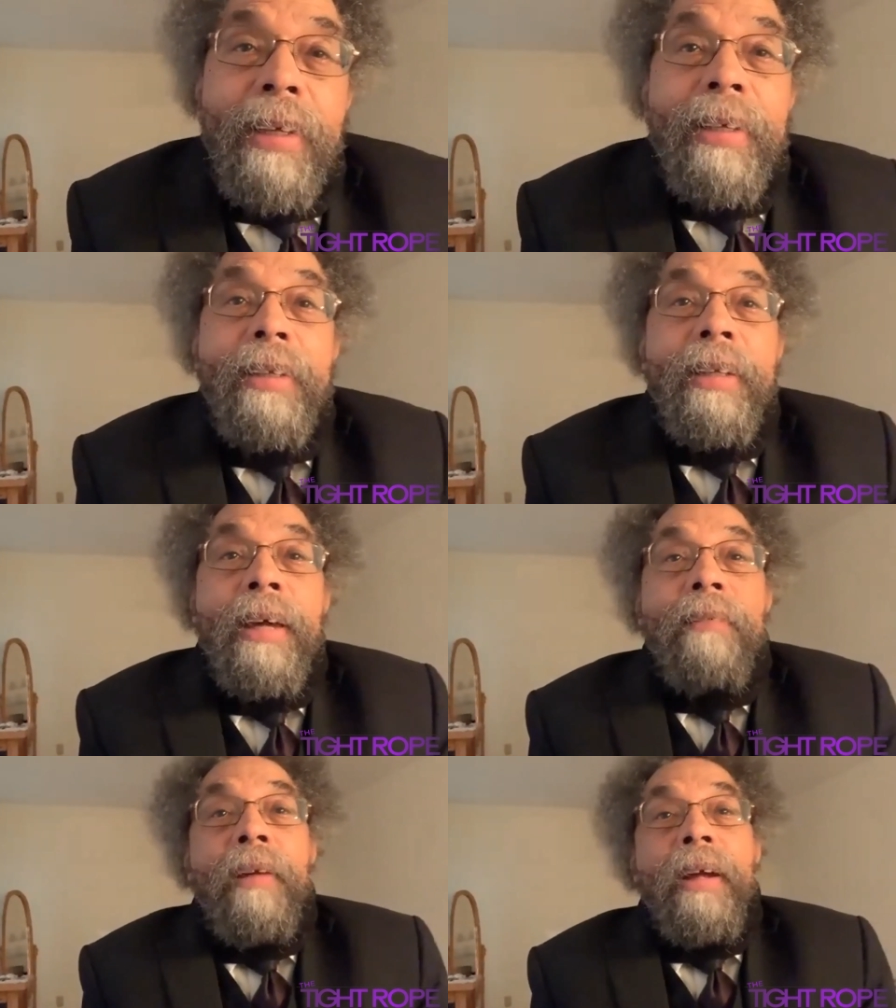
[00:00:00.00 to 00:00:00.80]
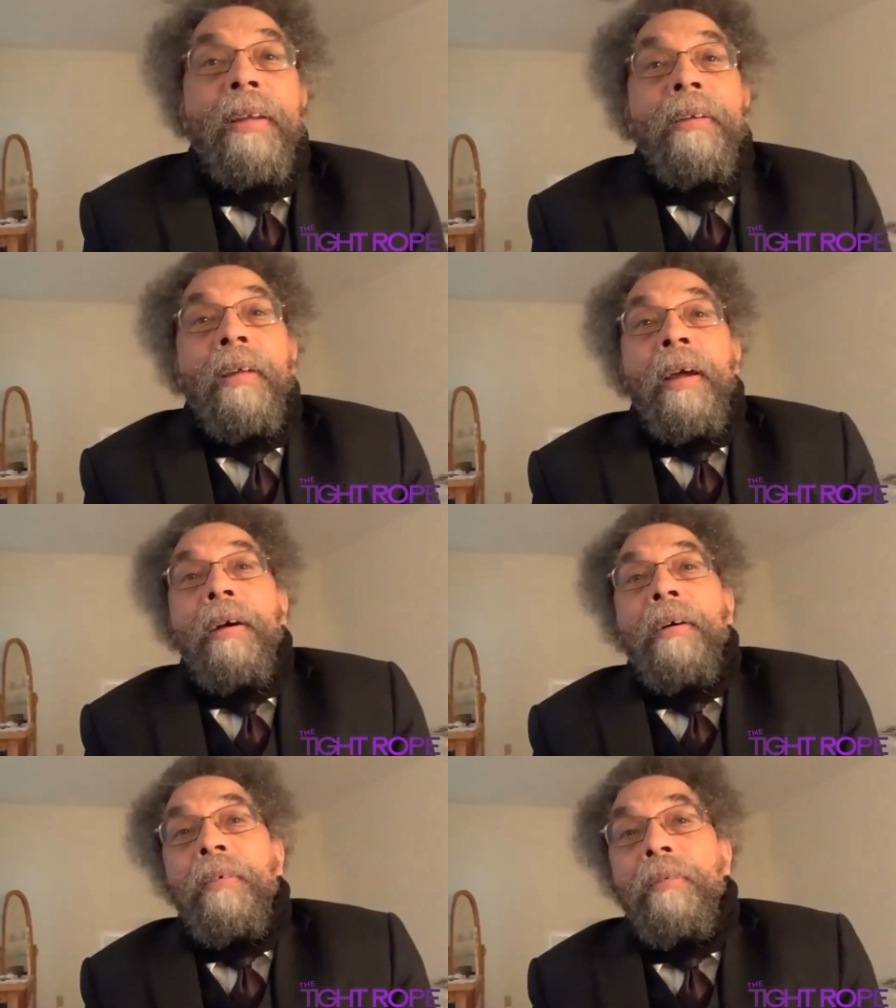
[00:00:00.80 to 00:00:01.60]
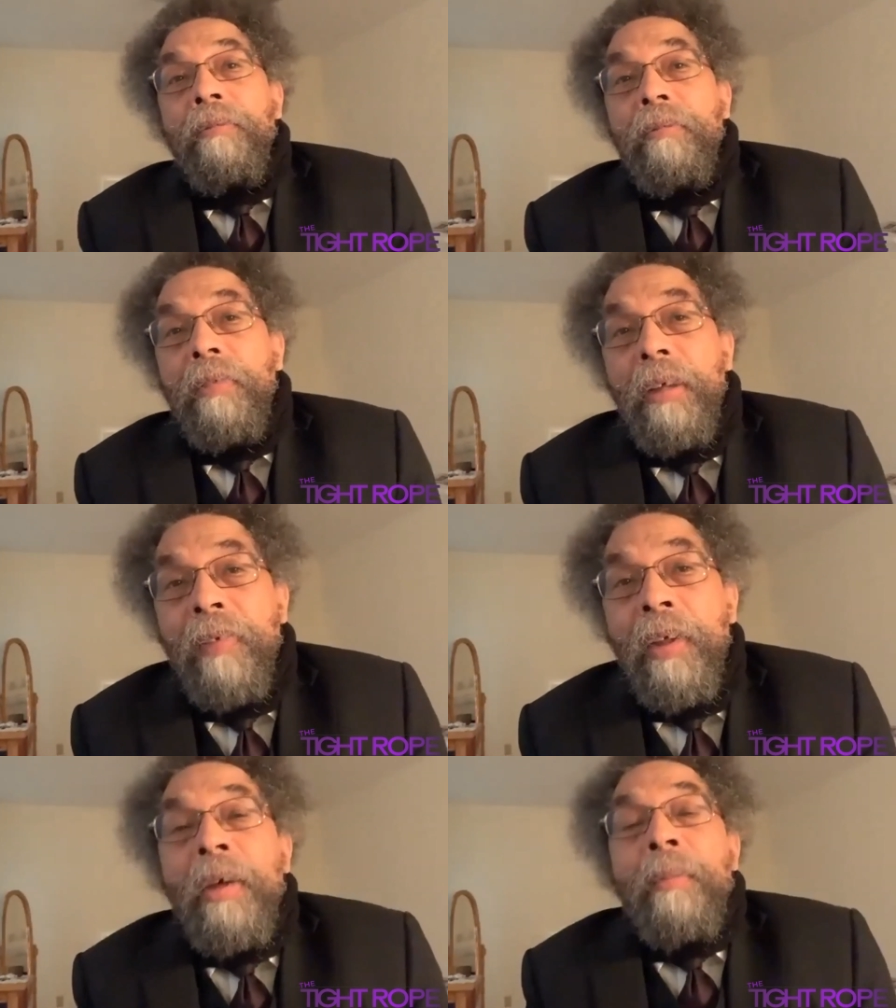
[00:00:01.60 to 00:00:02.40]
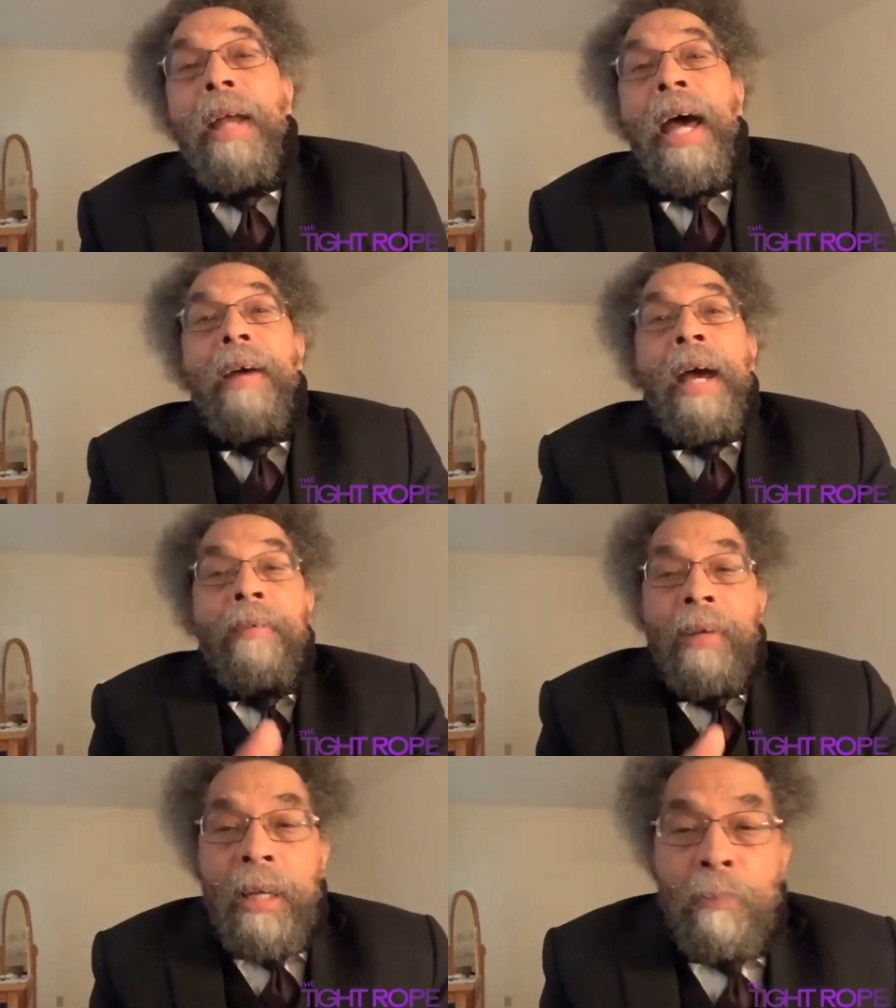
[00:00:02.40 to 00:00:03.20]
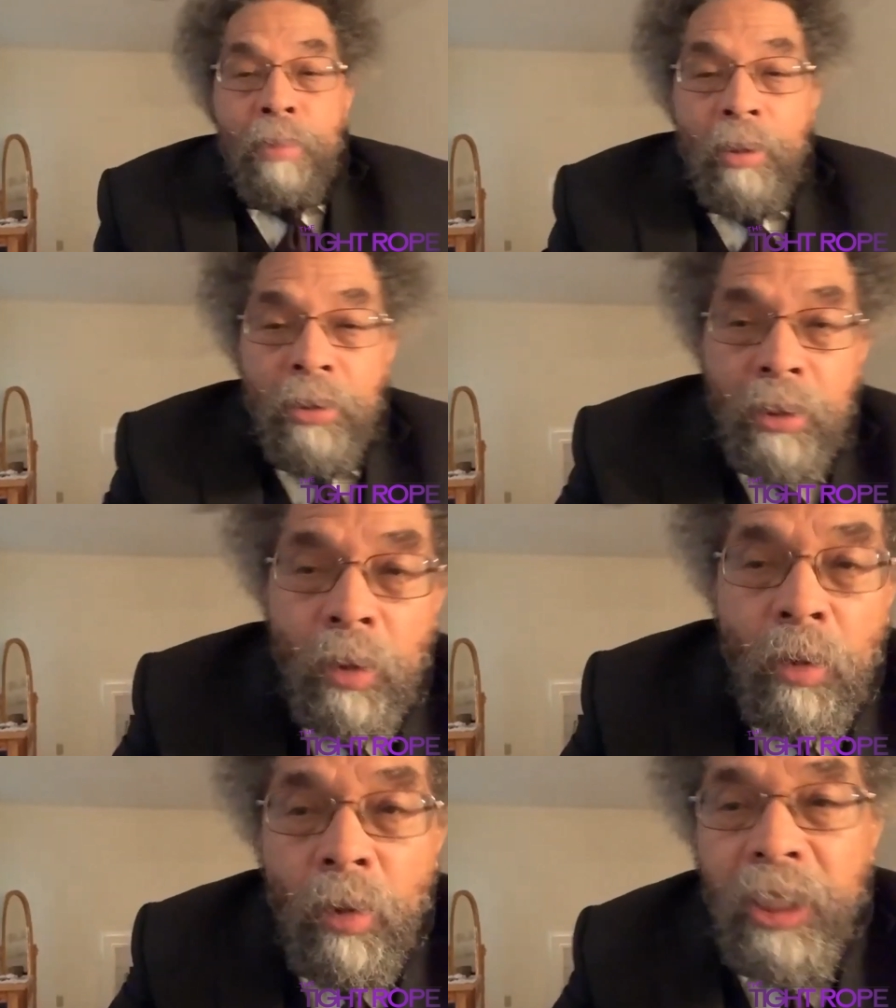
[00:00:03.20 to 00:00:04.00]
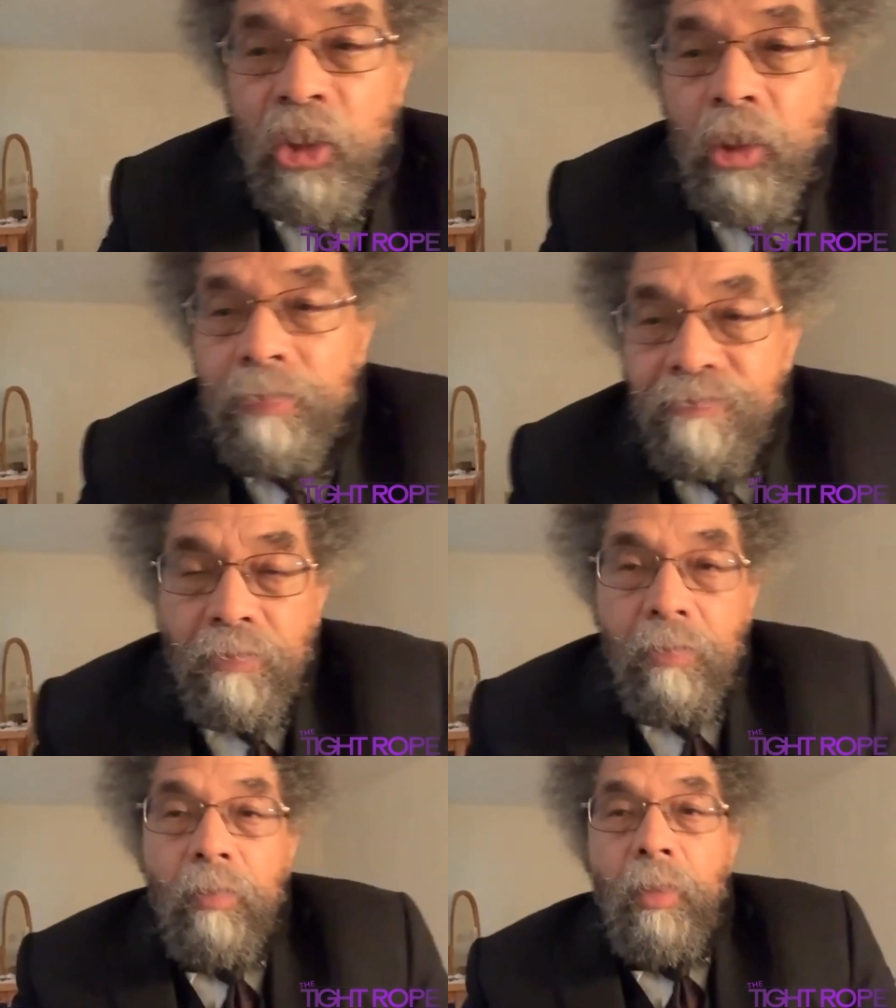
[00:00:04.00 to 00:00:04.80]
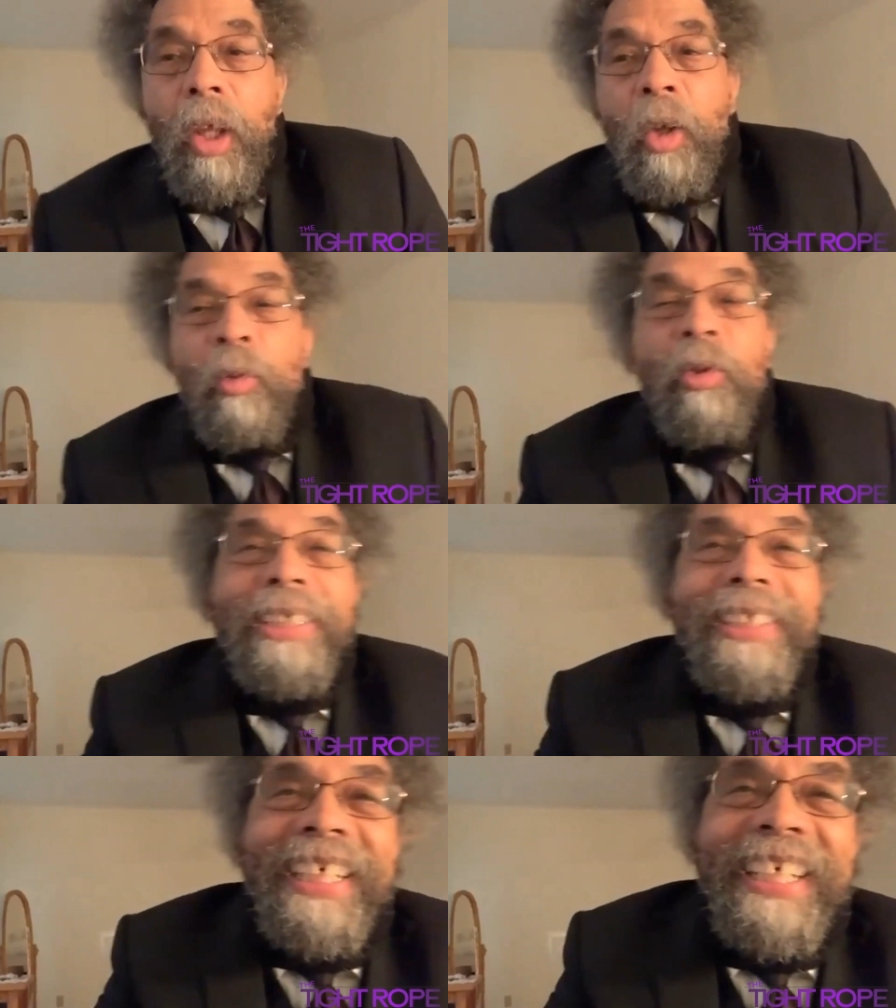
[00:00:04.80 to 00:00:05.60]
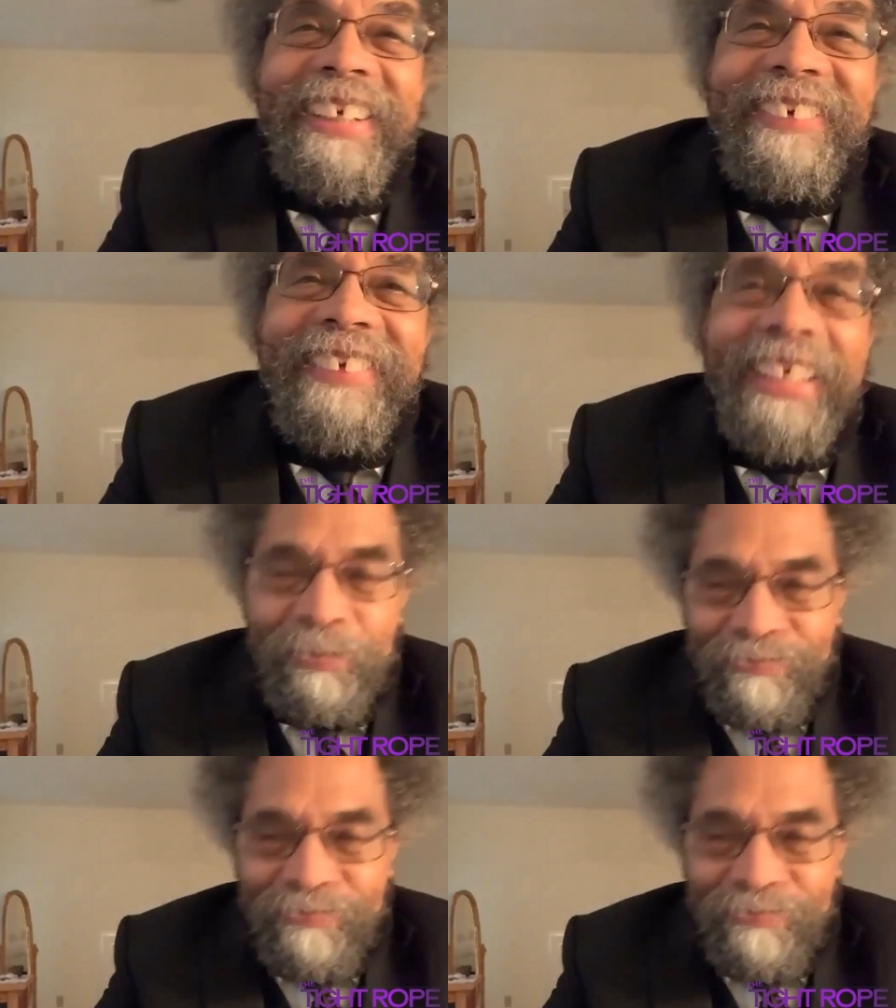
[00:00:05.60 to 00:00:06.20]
I'll tell you that right now. But I've got a personal question, which is,